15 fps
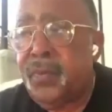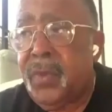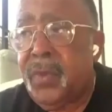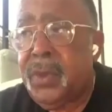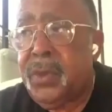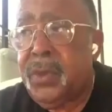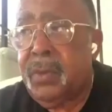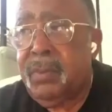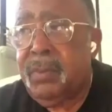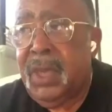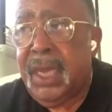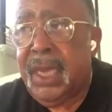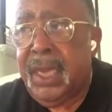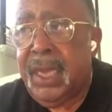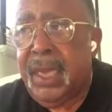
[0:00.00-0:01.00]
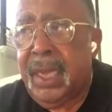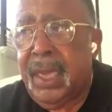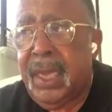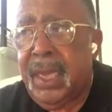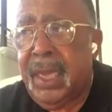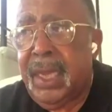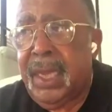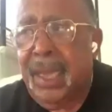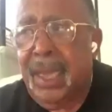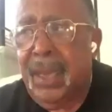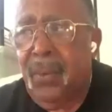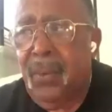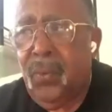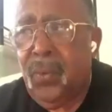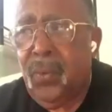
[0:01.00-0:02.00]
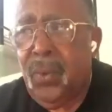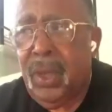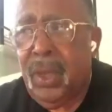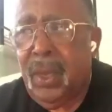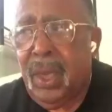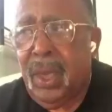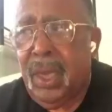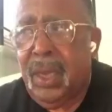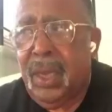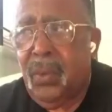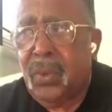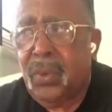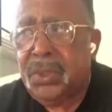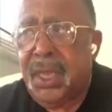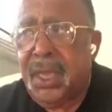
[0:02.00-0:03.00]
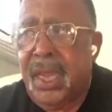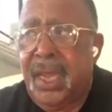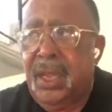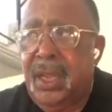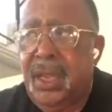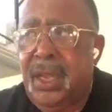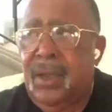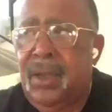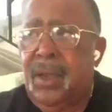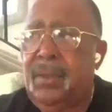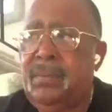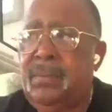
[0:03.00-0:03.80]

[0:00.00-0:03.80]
to me, it was like um,